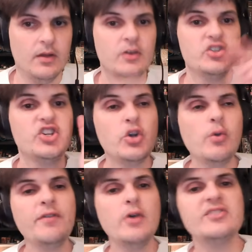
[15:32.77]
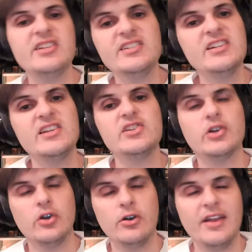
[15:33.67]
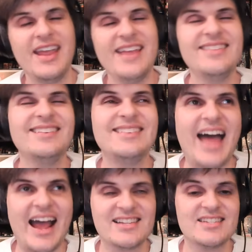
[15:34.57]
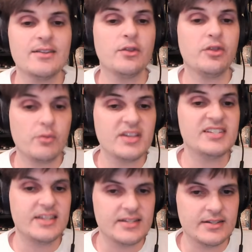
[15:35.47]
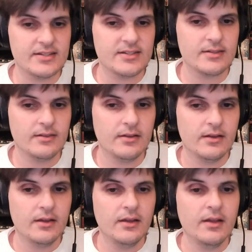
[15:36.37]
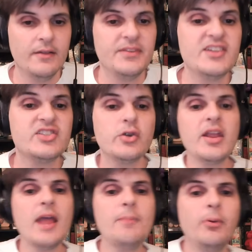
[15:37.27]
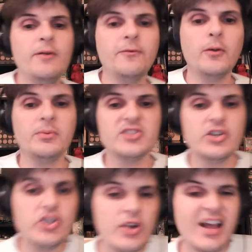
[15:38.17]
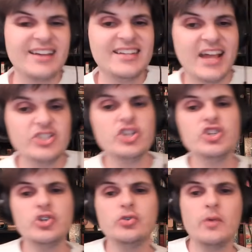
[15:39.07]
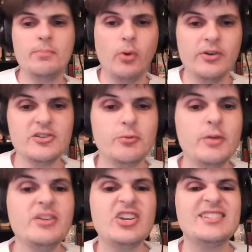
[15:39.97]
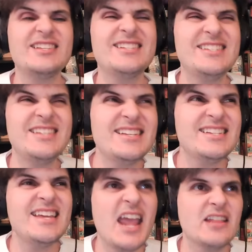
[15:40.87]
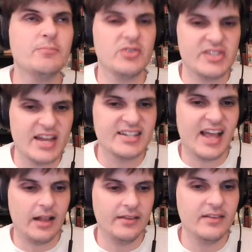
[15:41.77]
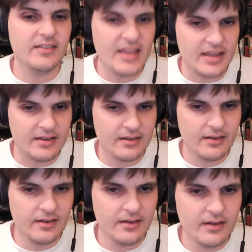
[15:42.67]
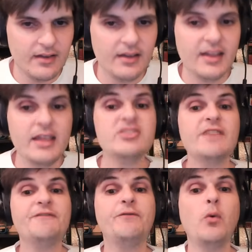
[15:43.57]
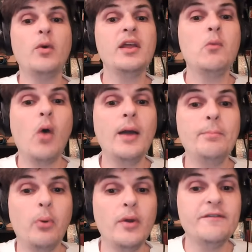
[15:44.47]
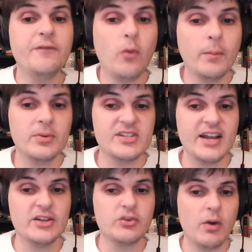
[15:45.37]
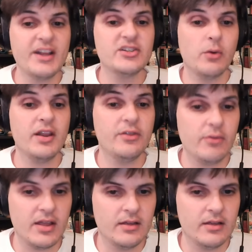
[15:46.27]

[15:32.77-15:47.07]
two of those instances occurred in the last three seasons. His 38.4% shooting on catch and shoot three pointers put him in just the 68th percentile in the league. He was at 41.4% in 2023.